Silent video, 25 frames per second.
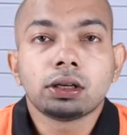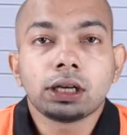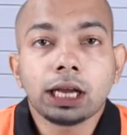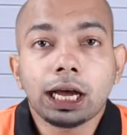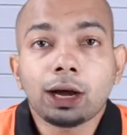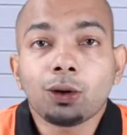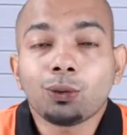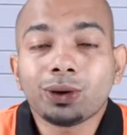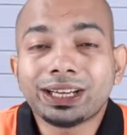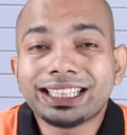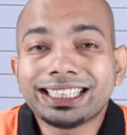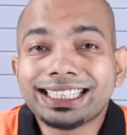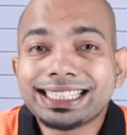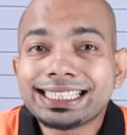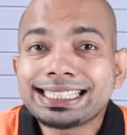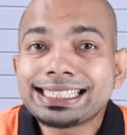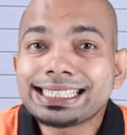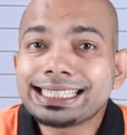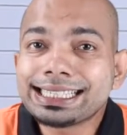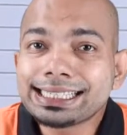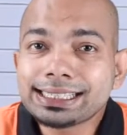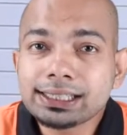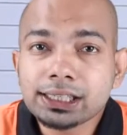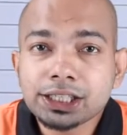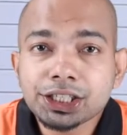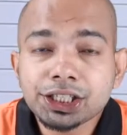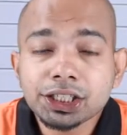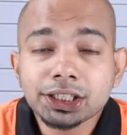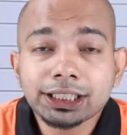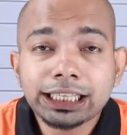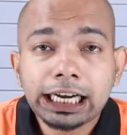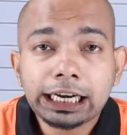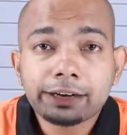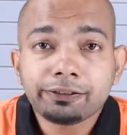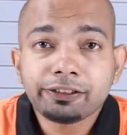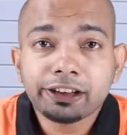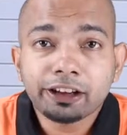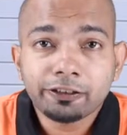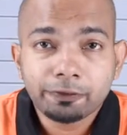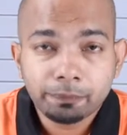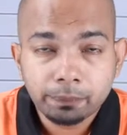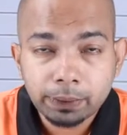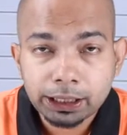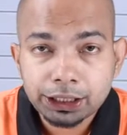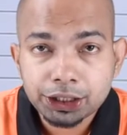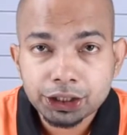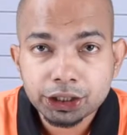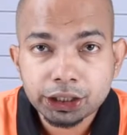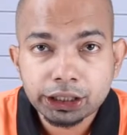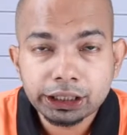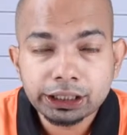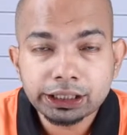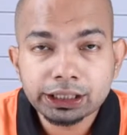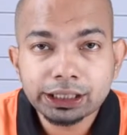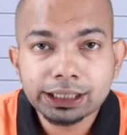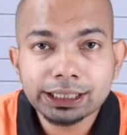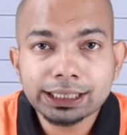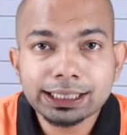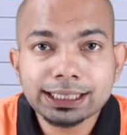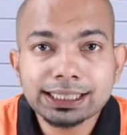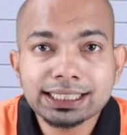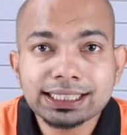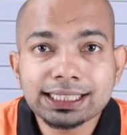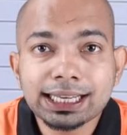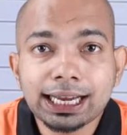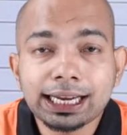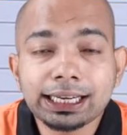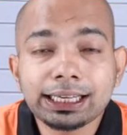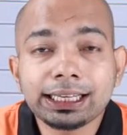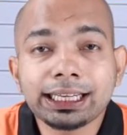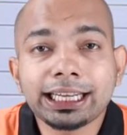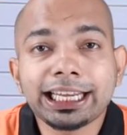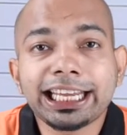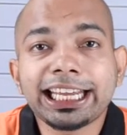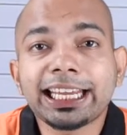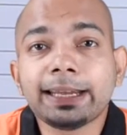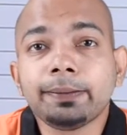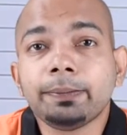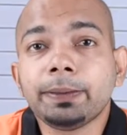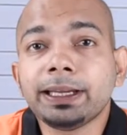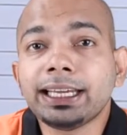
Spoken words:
Now, in this illustration that we have mentioned here is that A,